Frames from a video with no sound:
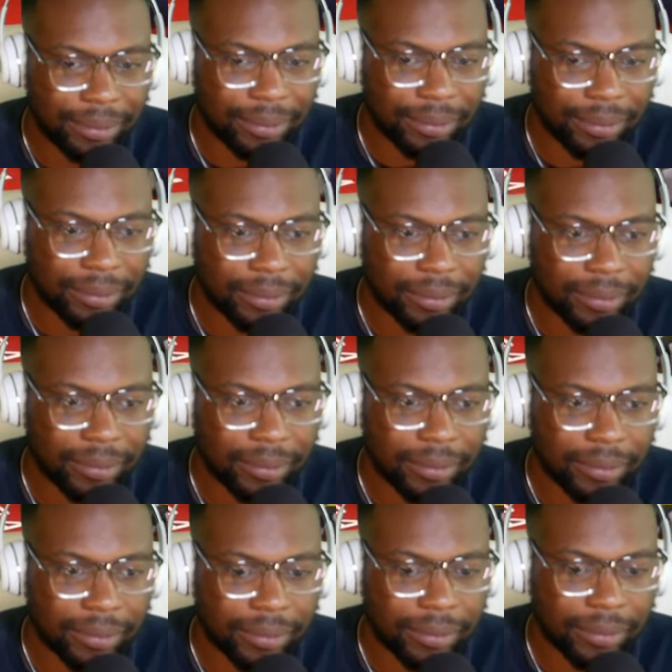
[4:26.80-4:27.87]

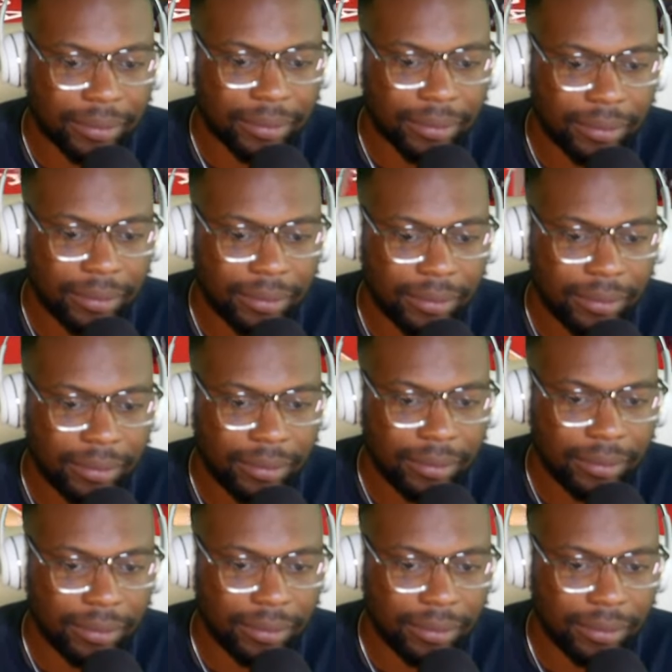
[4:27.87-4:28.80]
(no one is talking)